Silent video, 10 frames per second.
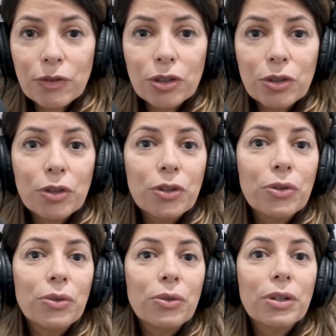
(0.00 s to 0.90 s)
for
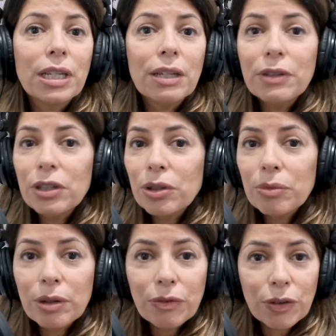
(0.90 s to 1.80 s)
you, giving
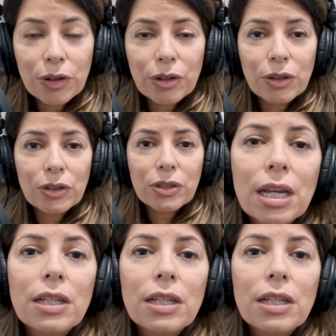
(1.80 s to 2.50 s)
you referrals.